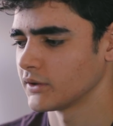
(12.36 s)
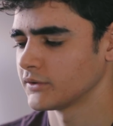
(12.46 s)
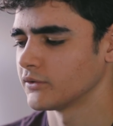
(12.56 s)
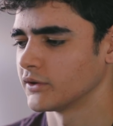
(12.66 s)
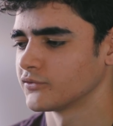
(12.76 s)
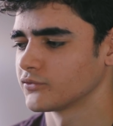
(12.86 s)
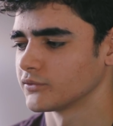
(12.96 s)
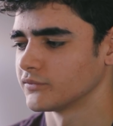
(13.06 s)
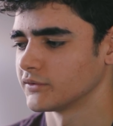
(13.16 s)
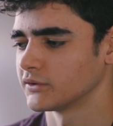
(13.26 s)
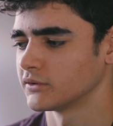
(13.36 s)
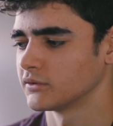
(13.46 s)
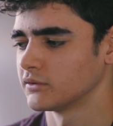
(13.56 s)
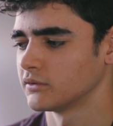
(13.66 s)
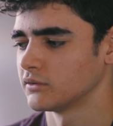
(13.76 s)
I don't know, I just sort of uh,
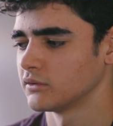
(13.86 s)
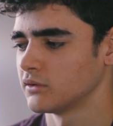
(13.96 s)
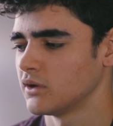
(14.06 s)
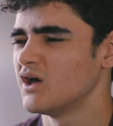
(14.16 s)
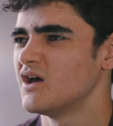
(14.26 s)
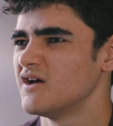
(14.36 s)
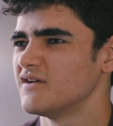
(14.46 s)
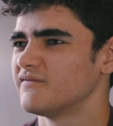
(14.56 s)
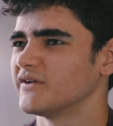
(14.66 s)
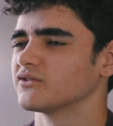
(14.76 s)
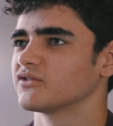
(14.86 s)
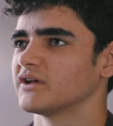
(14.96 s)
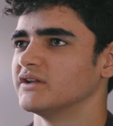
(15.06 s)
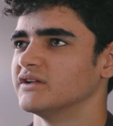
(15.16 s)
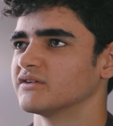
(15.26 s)
felt
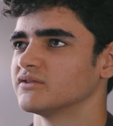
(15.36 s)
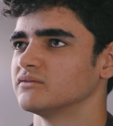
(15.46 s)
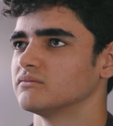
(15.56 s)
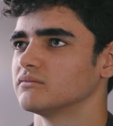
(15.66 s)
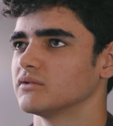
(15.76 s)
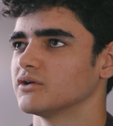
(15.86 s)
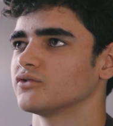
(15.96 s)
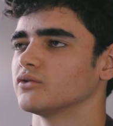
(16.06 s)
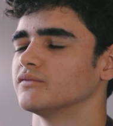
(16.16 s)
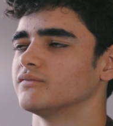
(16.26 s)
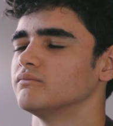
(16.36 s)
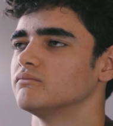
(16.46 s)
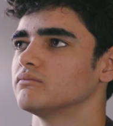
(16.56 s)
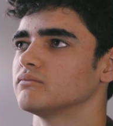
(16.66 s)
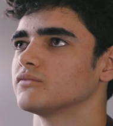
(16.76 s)
slightly different, a sort
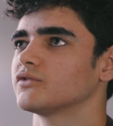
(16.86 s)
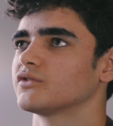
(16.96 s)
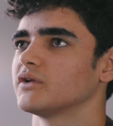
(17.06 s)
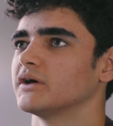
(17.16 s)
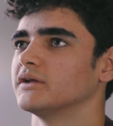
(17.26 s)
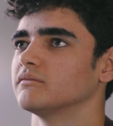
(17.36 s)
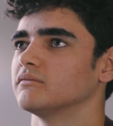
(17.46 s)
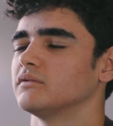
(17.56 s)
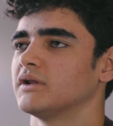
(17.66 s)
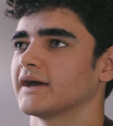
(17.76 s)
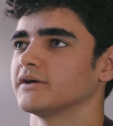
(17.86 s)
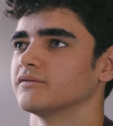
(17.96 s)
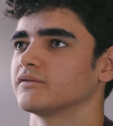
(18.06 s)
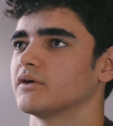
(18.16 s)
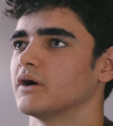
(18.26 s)
of slight lack
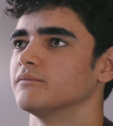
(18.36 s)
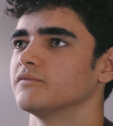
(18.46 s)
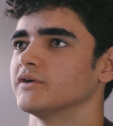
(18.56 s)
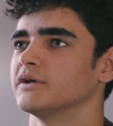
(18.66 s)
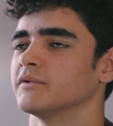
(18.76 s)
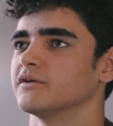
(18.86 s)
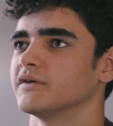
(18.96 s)
of comfort in my